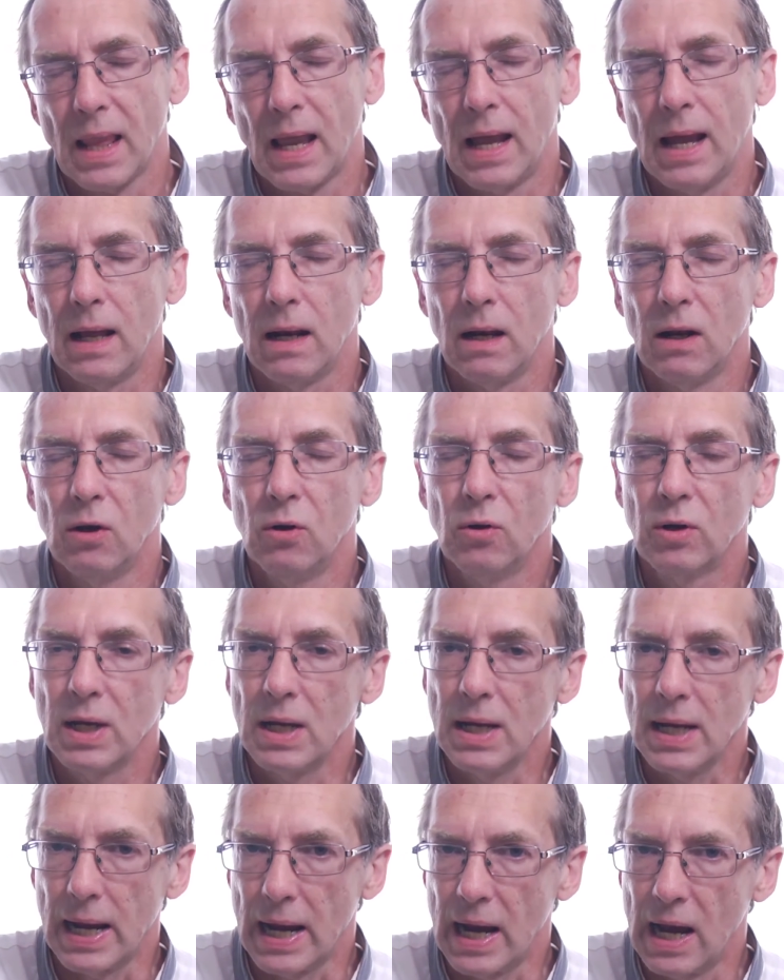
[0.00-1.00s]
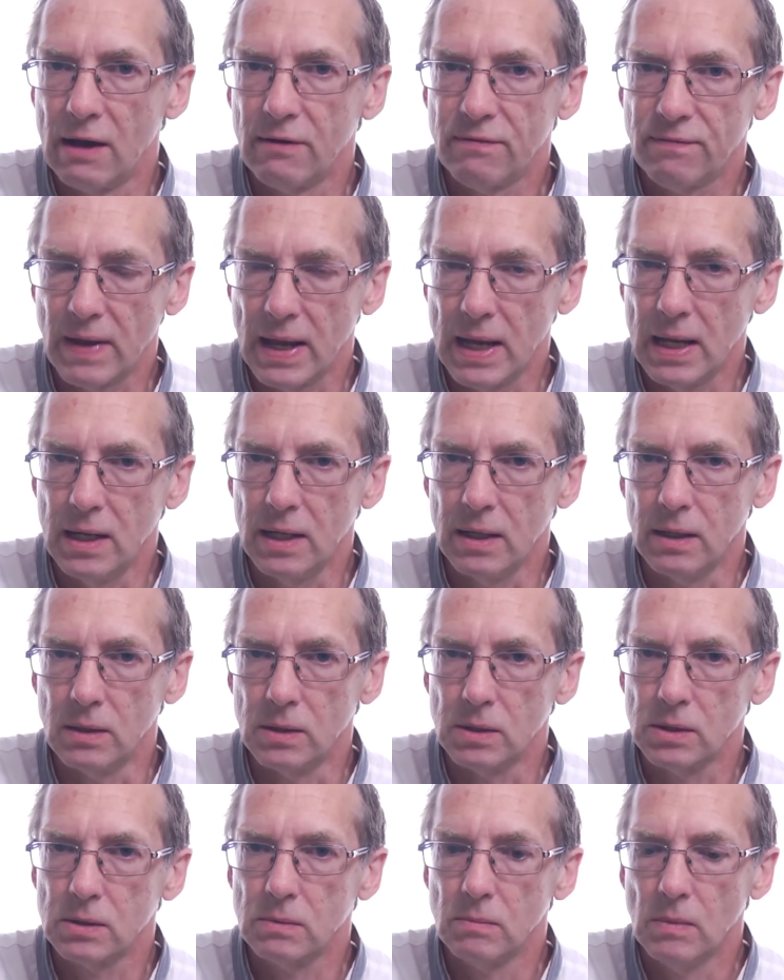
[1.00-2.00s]
at looking at our
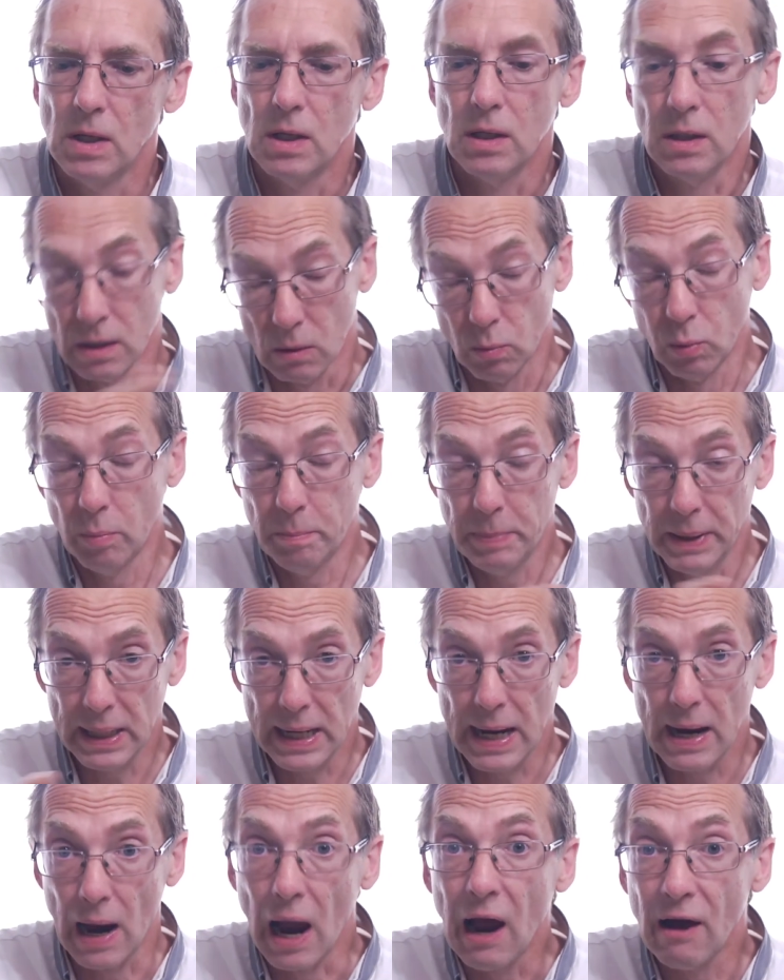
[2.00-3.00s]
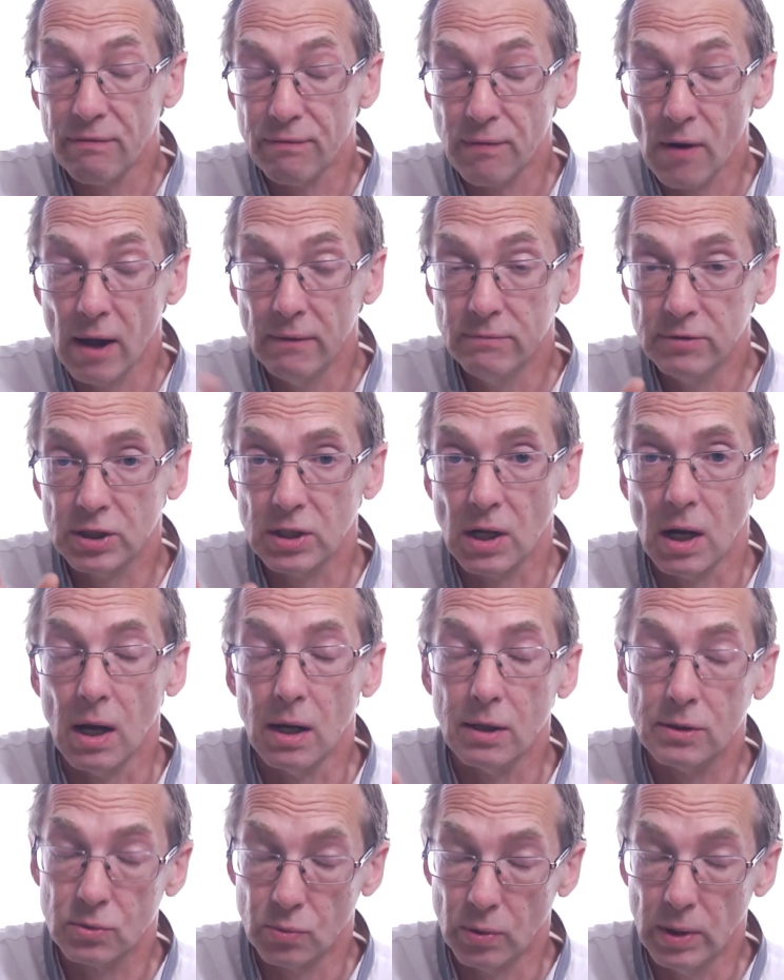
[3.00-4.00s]
failures. We'll pick out our 5
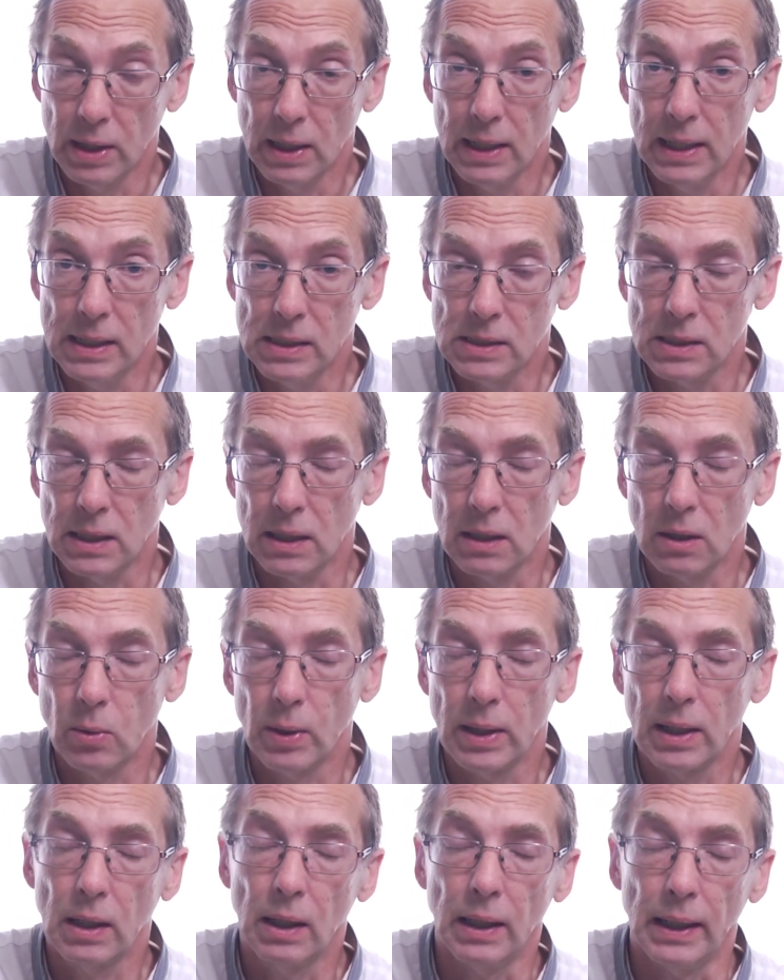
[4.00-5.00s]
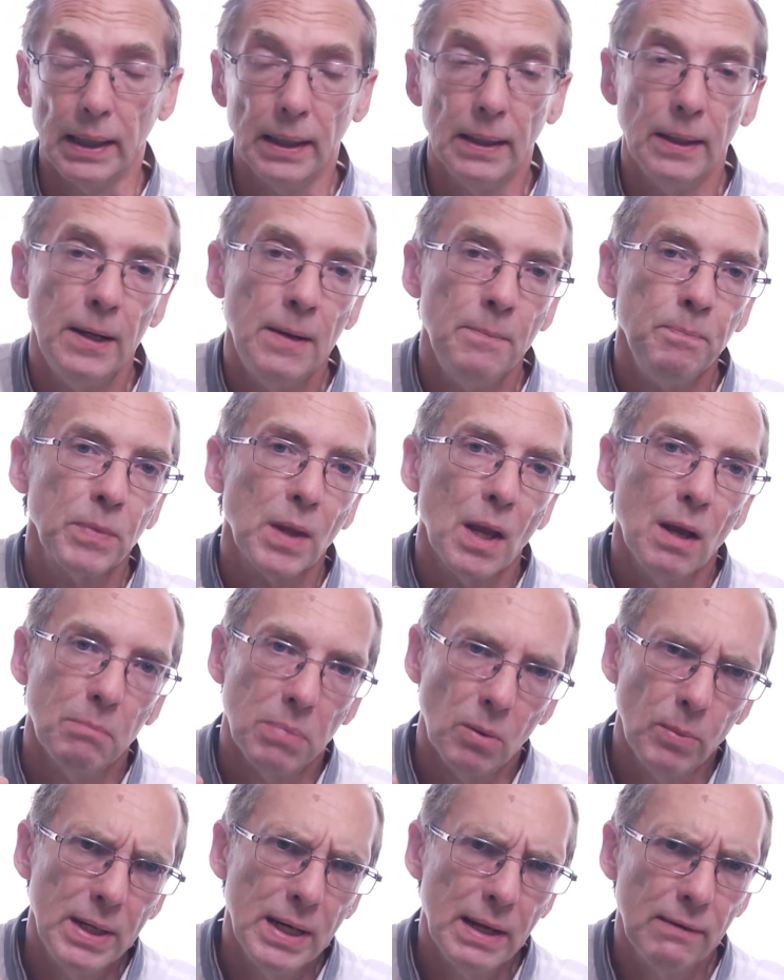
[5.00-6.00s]
stars really easily and quickly, but
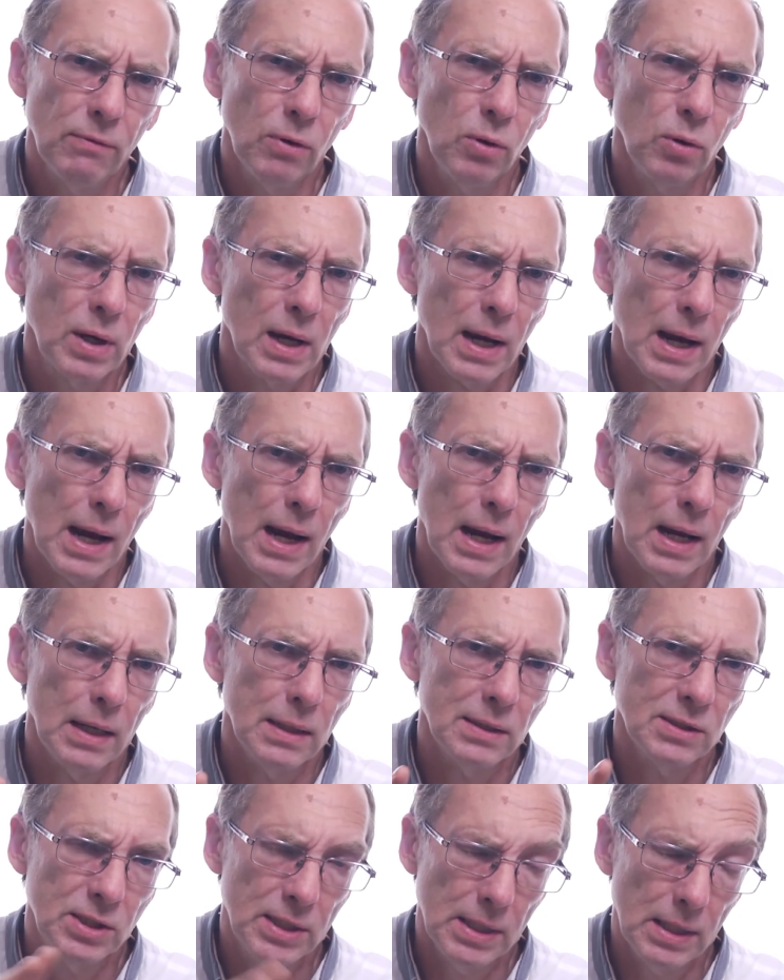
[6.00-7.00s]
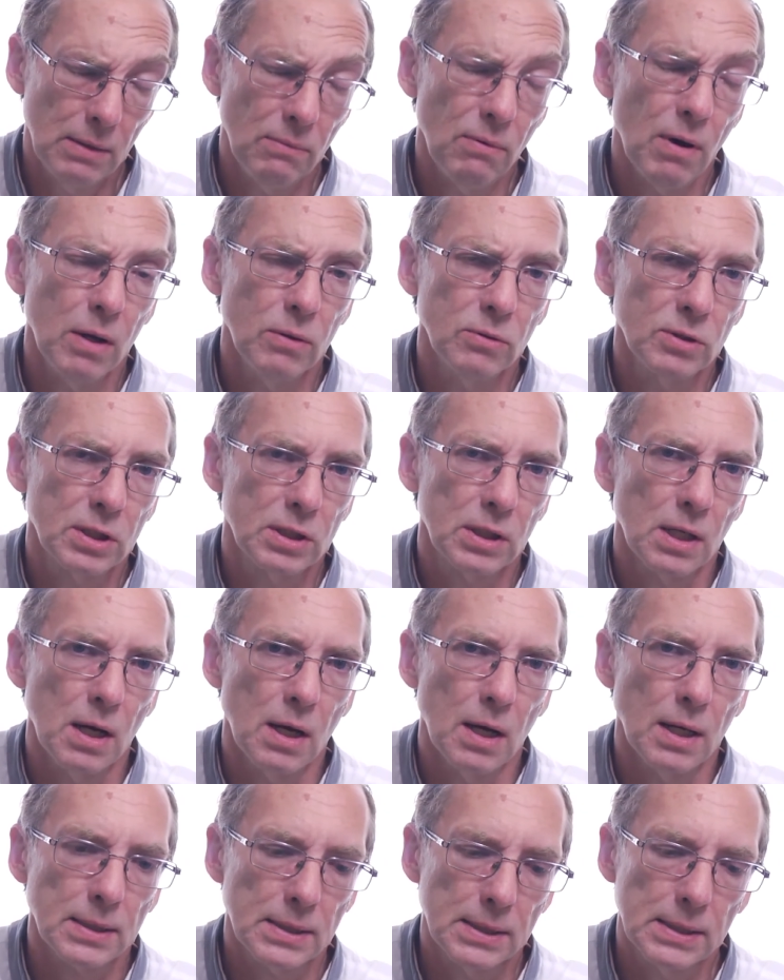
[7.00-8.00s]
we never look at our 0
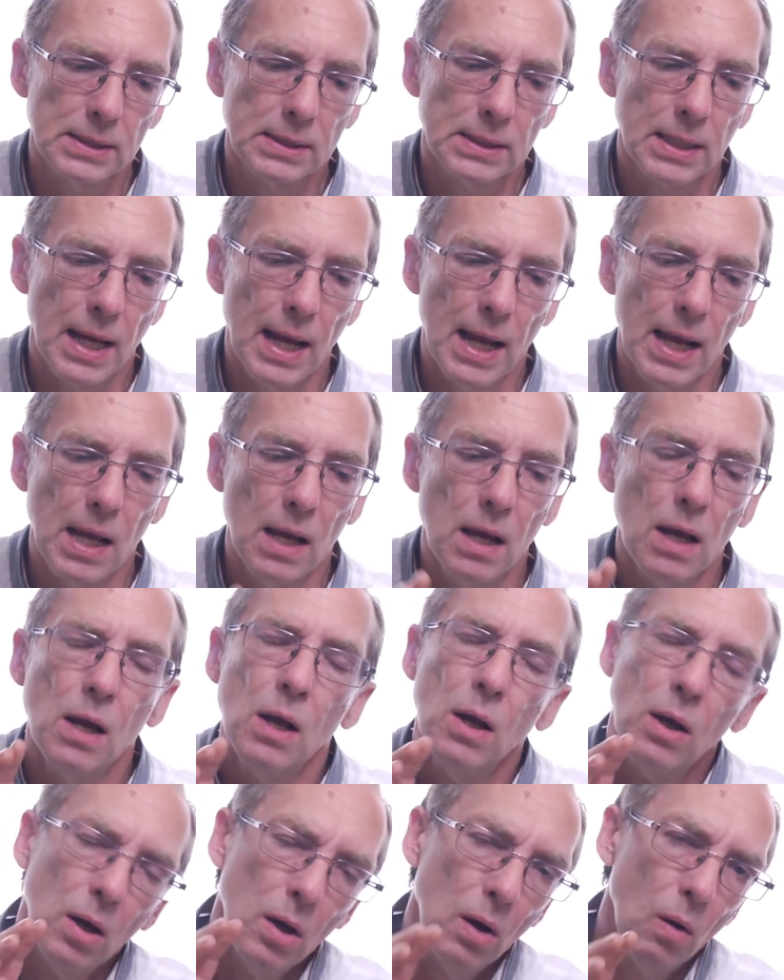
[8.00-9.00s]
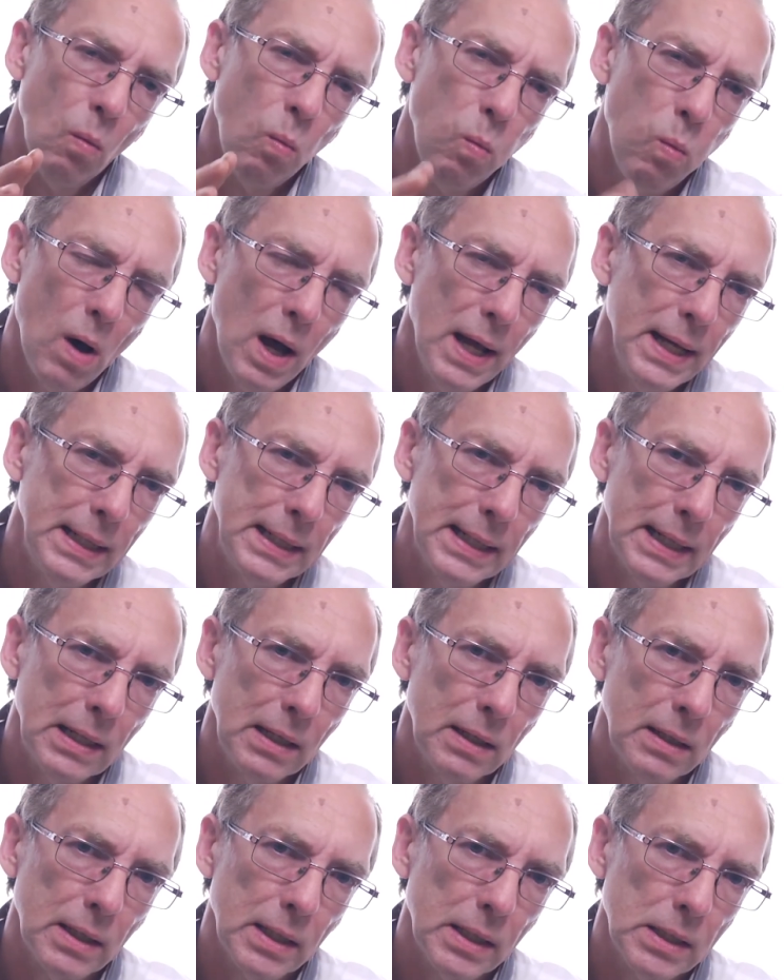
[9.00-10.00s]
stars and say, why
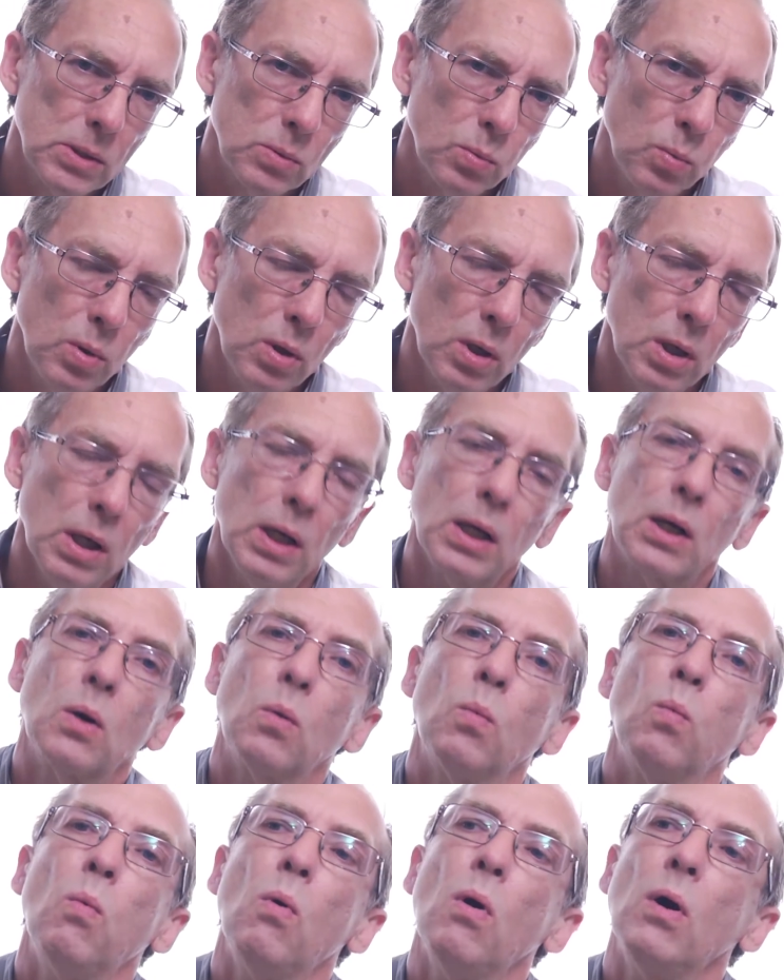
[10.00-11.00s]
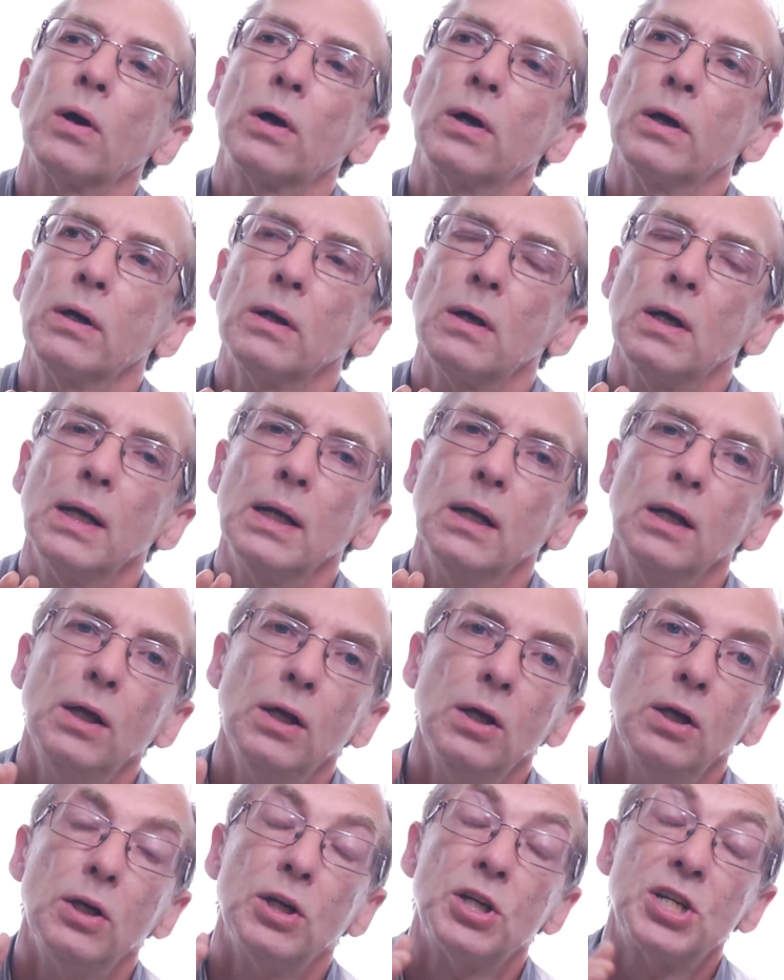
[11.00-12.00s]
didn't this work? What could I
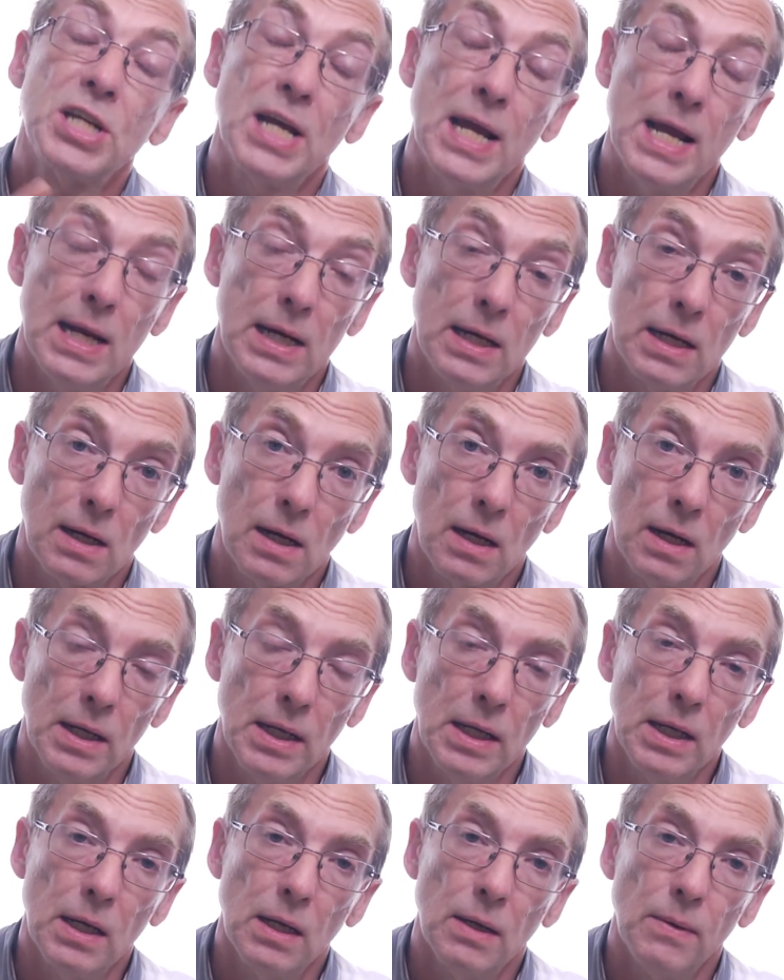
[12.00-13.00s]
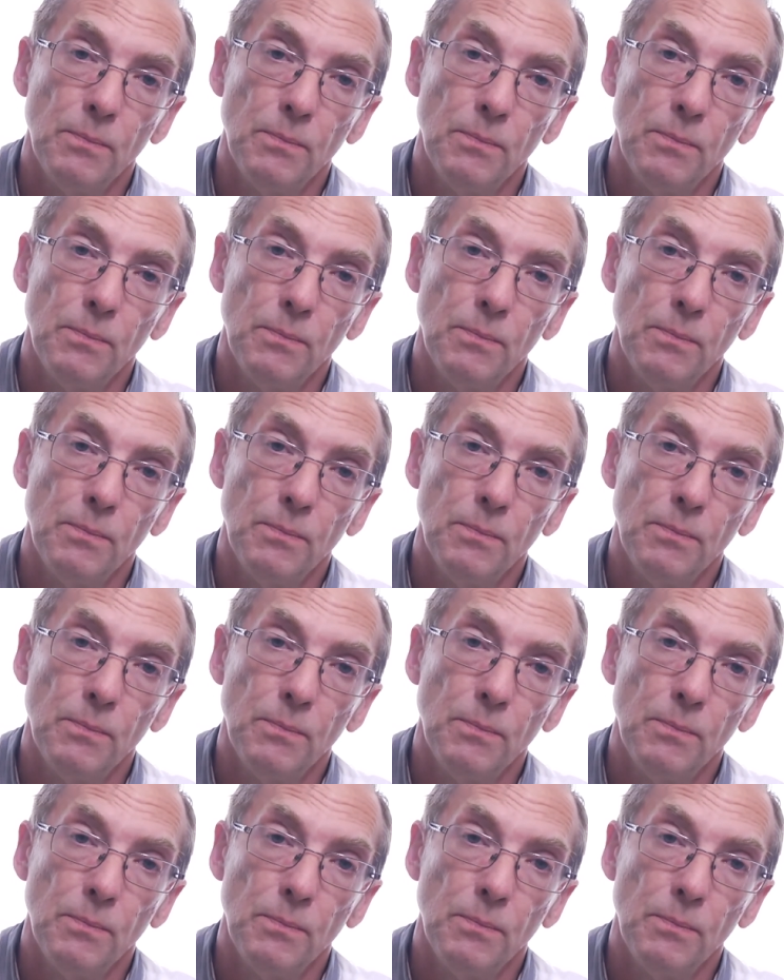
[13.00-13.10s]
learn technically